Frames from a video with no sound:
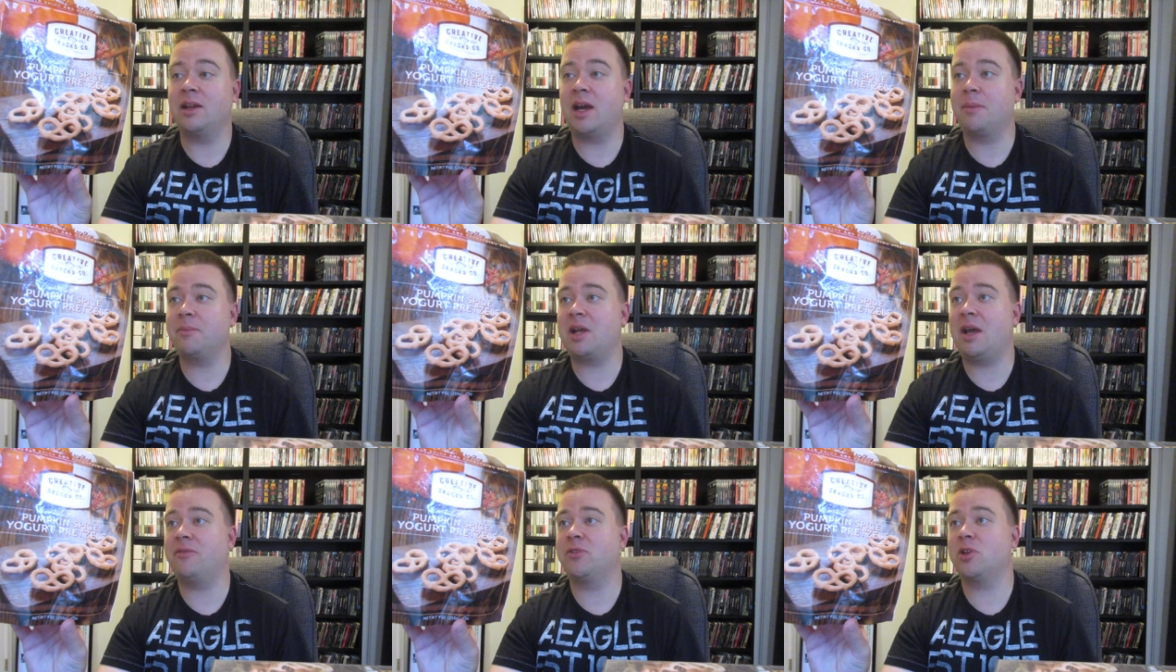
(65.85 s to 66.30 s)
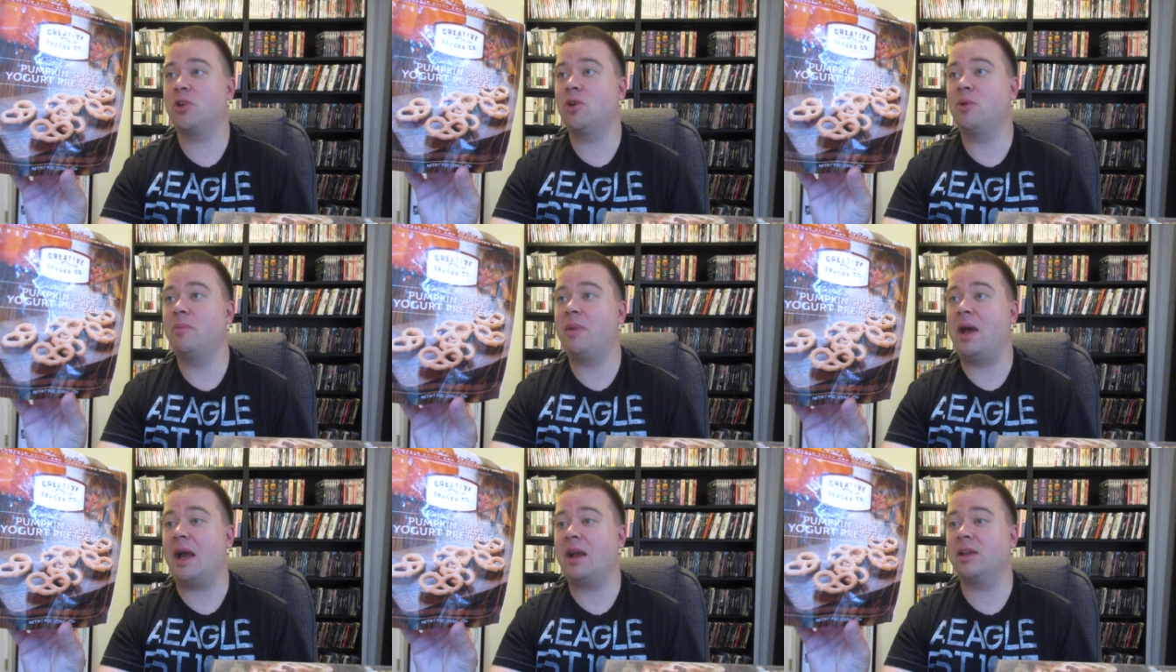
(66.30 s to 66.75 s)
I'm going to have to
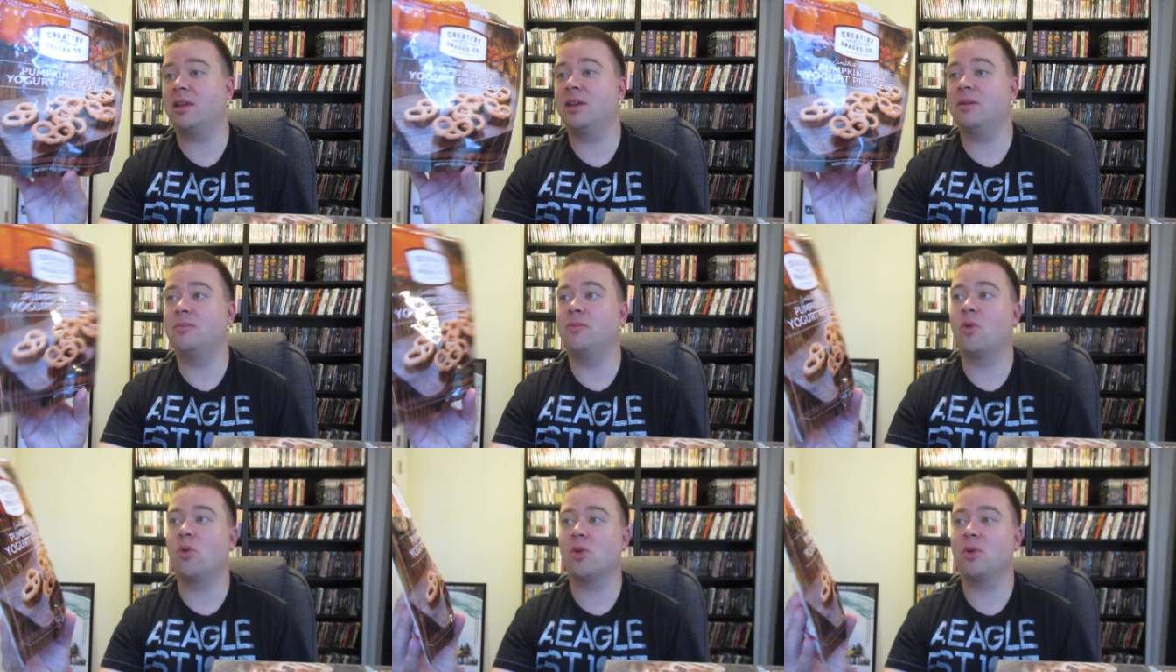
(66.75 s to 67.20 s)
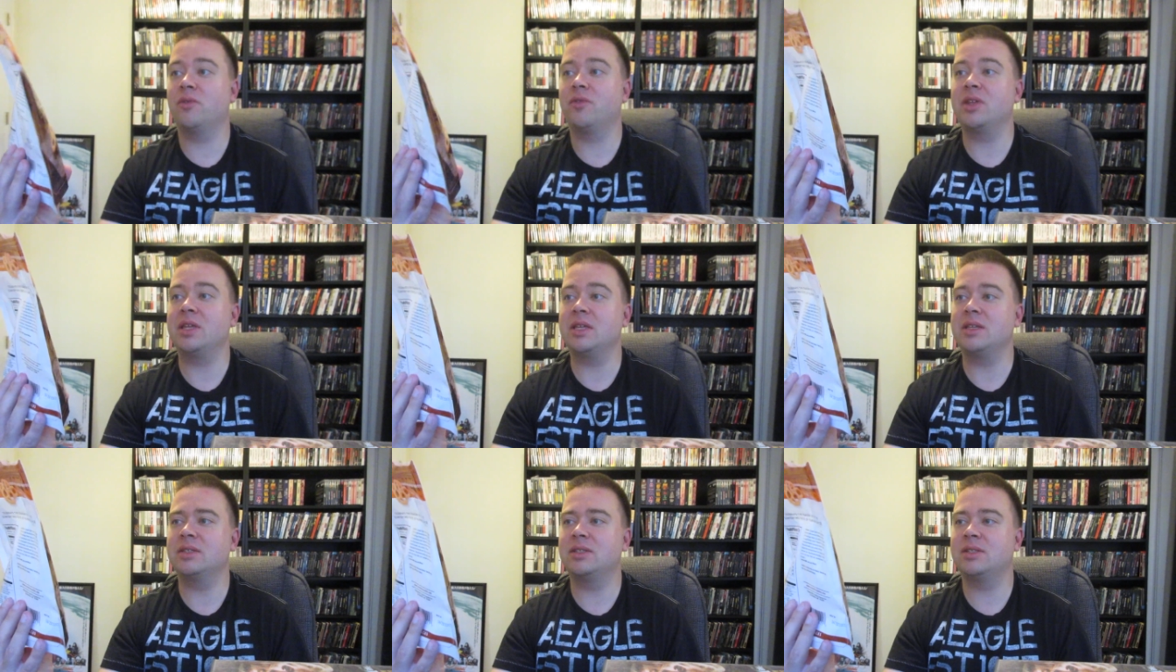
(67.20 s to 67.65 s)
go back and get more of
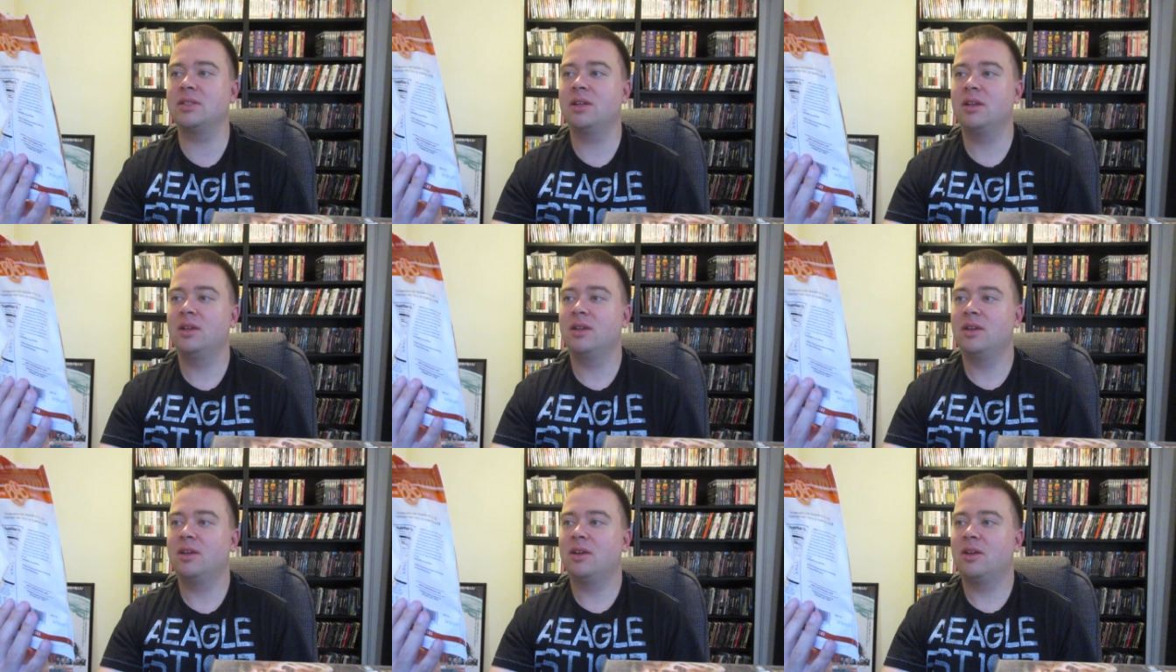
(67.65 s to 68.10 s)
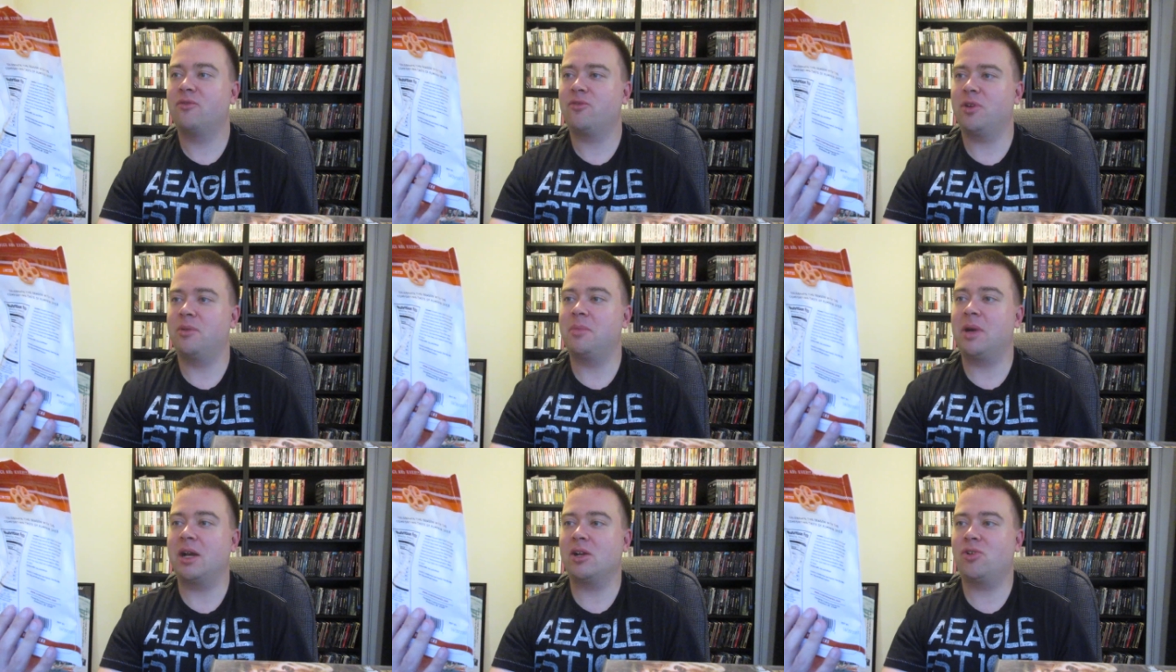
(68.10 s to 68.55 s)
these
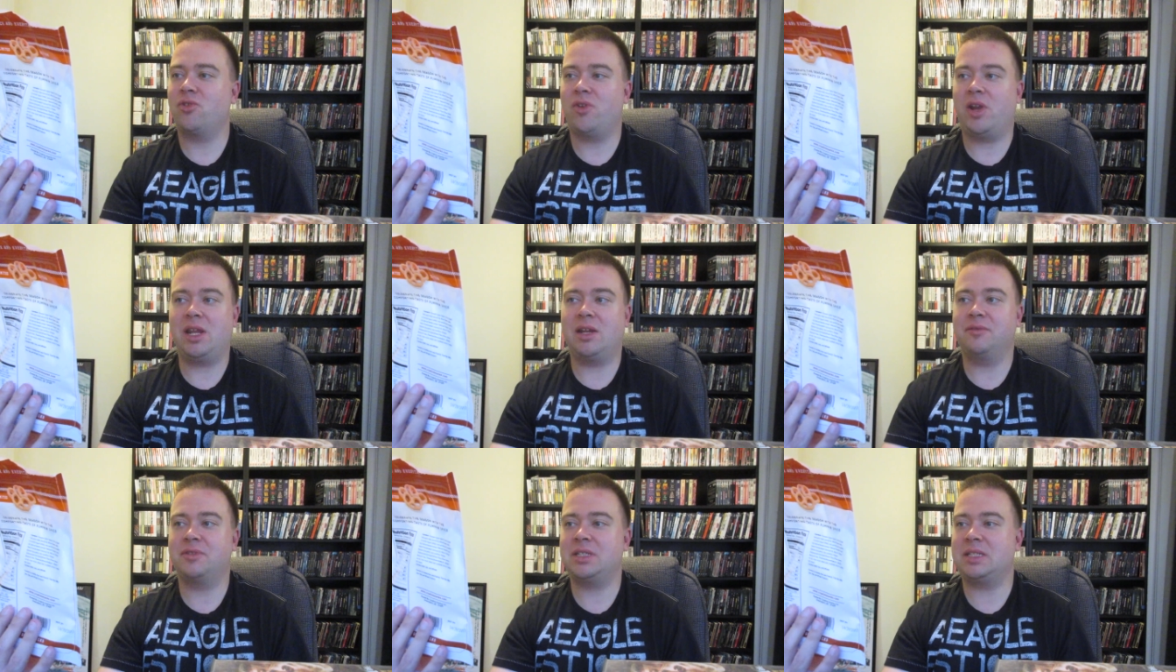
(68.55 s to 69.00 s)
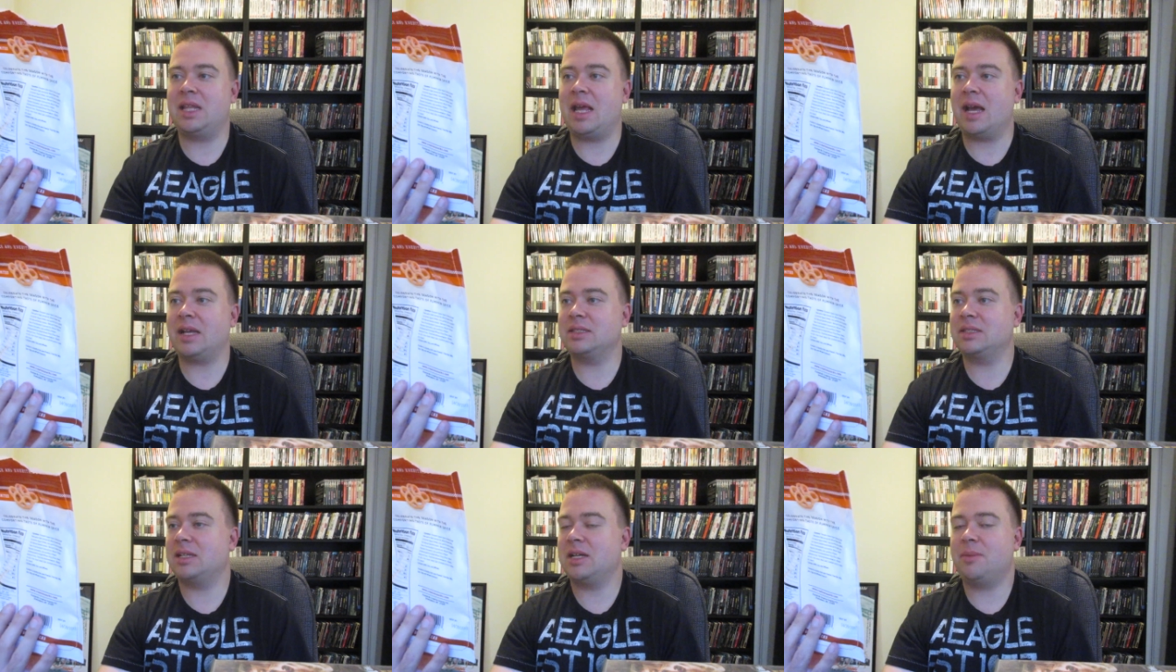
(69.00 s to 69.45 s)
from uh, Creative
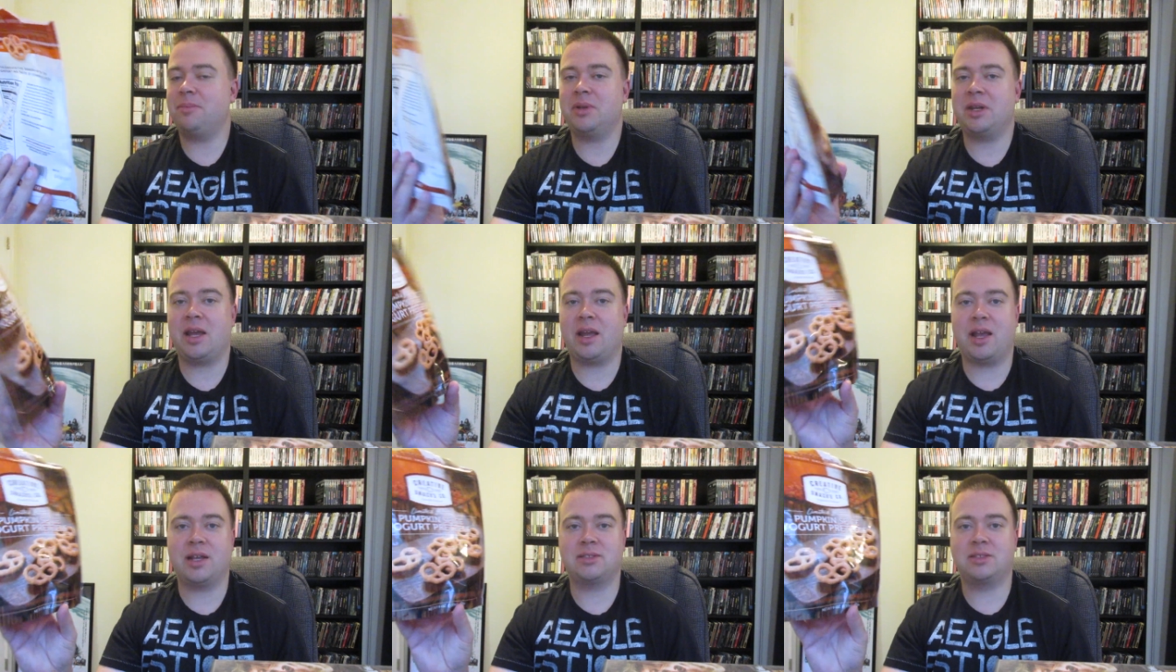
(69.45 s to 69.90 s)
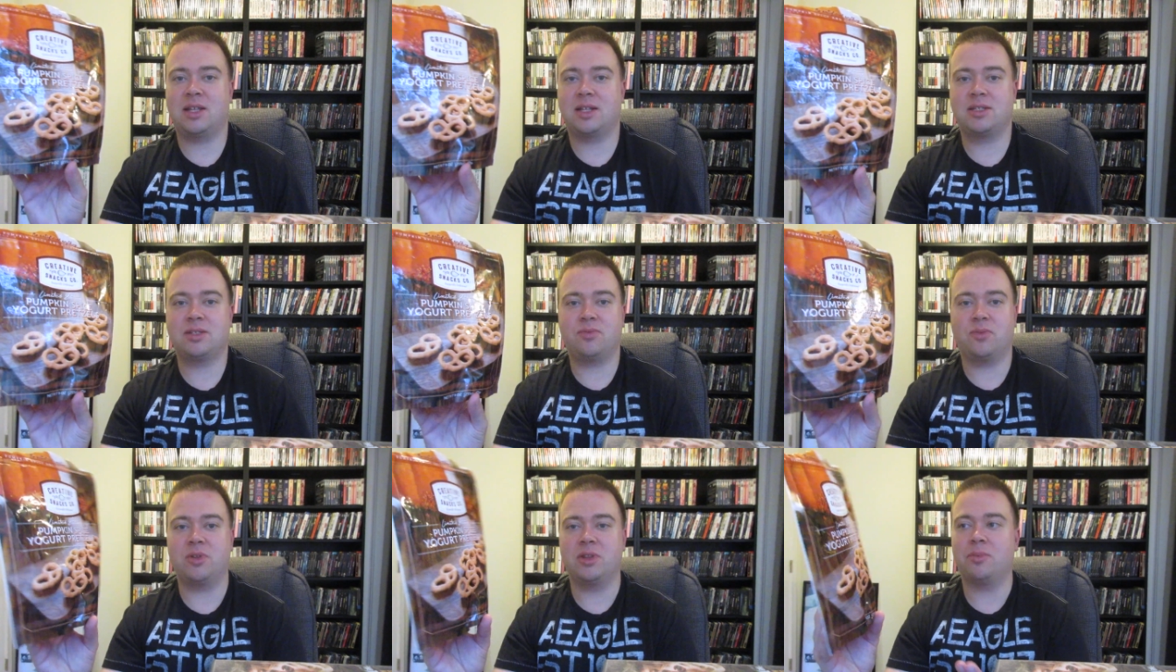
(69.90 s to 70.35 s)
Snacks Company. I guess
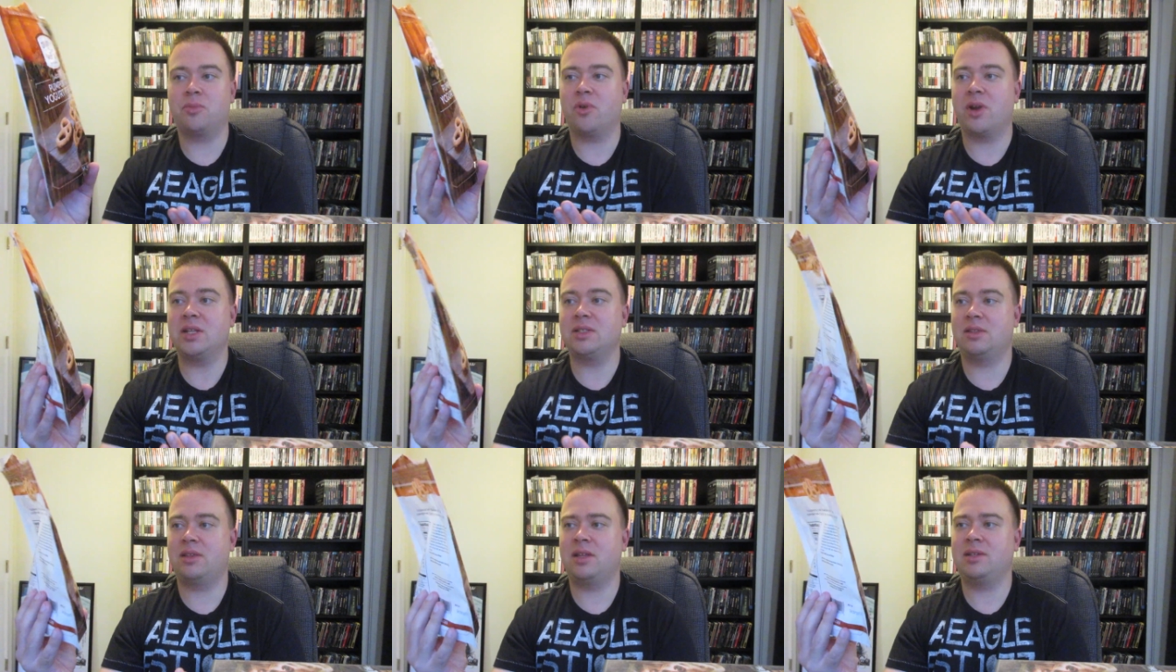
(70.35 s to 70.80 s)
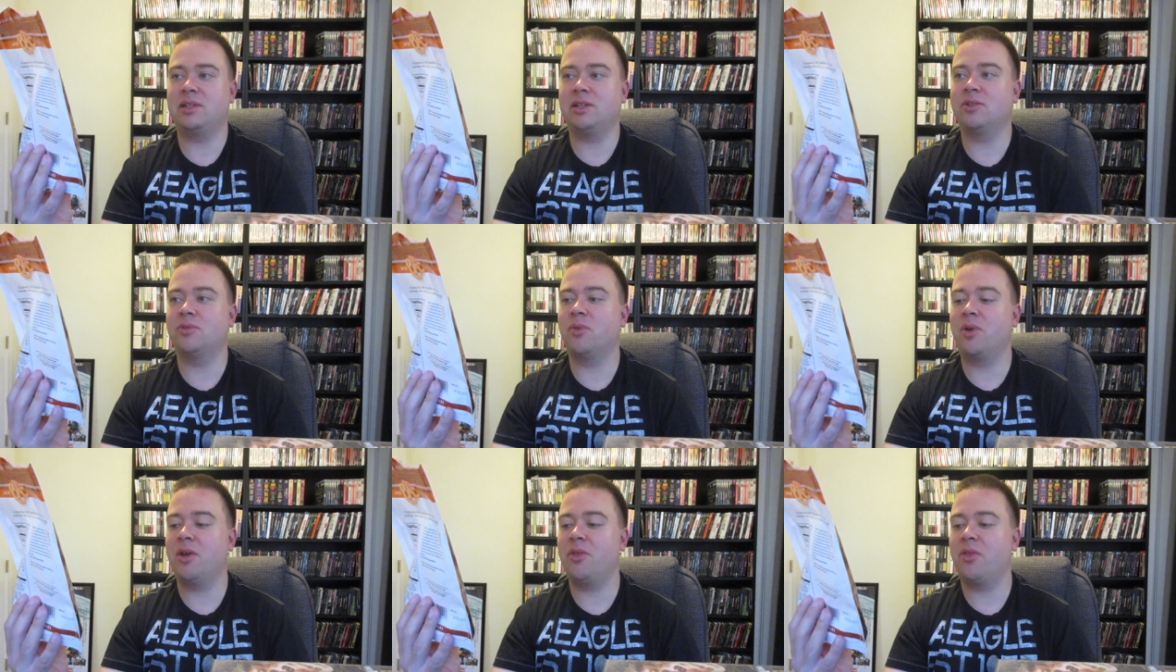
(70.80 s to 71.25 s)
that's one of the brands that they
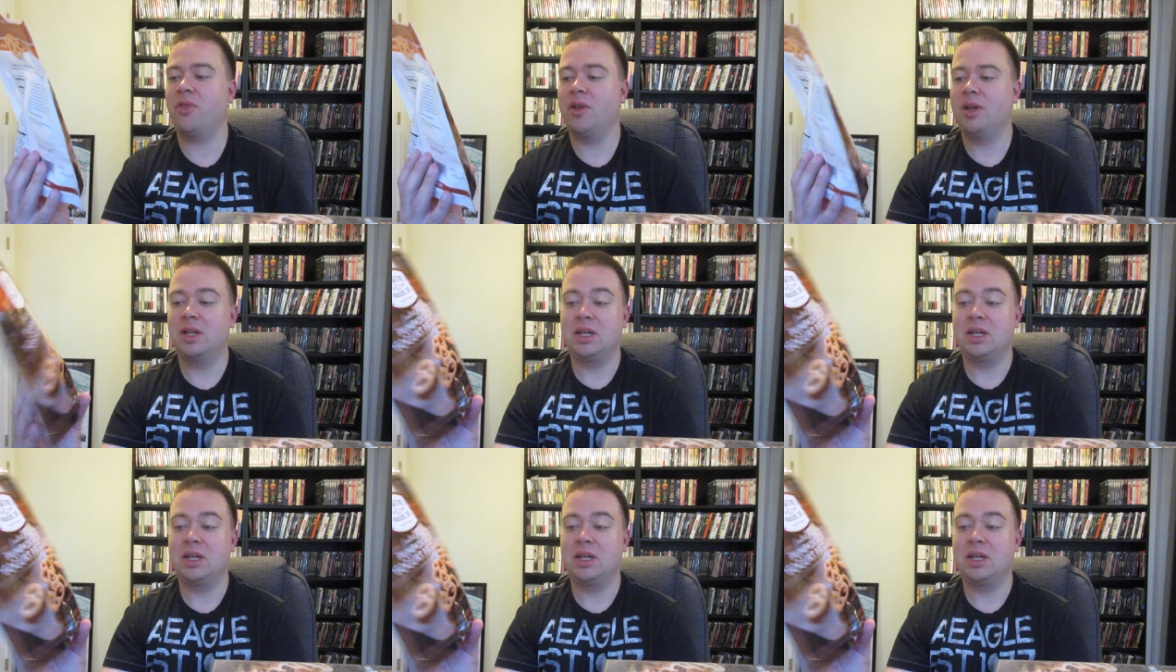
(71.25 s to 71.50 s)
deal with.